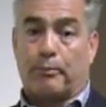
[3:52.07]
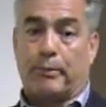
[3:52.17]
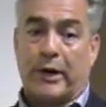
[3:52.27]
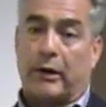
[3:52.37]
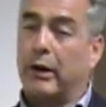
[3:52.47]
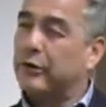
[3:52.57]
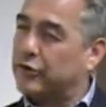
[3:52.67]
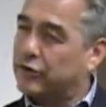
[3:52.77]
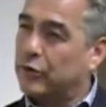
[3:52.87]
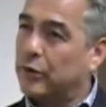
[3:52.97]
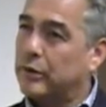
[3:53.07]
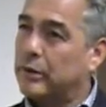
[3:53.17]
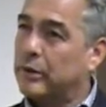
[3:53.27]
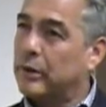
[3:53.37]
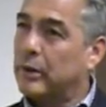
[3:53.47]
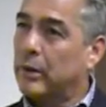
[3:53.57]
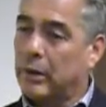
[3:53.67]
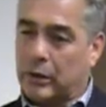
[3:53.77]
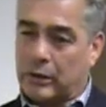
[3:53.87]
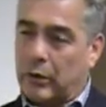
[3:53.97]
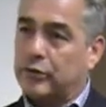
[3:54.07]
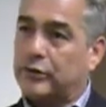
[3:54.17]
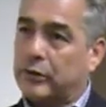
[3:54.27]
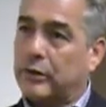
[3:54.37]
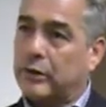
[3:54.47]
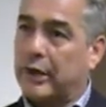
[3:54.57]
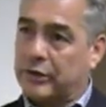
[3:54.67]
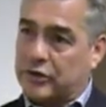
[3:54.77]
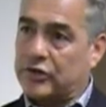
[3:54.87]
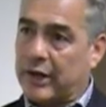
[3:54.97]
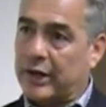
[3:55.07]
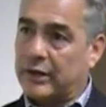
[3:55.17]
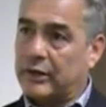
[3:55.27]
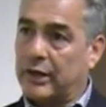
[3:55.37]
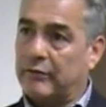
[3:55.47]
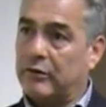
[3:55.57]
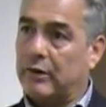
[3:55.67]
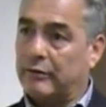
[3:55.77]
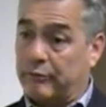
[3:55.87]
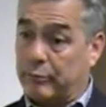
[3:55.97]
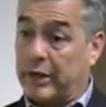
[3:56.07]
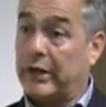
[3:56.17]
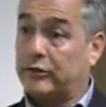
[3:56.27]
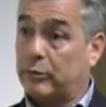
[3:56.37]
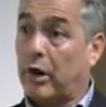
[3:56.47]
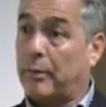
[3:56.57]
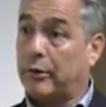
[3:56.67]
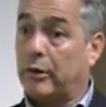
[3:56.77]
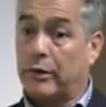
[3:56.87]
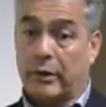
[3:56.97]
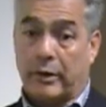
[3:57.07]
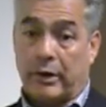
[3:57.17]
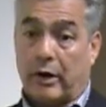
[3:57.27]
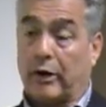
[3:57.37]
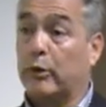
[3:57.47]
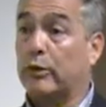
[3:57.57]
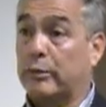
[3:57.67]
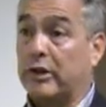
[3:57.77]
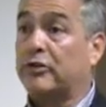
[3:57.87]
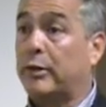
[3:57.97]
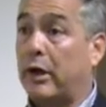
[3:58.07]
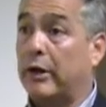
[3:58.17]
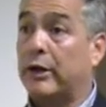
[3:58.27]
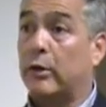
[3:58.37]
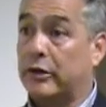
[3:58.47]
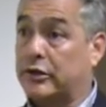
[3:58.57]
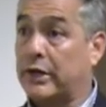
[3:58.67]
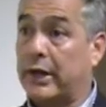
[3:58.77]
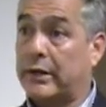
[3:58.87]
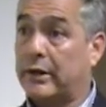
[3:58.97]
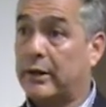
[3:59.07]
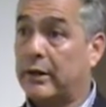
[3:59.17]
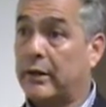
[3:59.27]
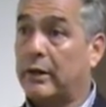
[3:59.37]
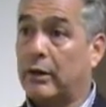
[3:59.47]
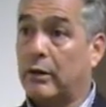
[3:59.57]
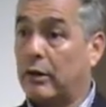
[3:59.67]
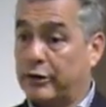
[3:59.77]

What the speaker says: better understood, closer to state level of me as a property owner arguing with the municipality or the state, or a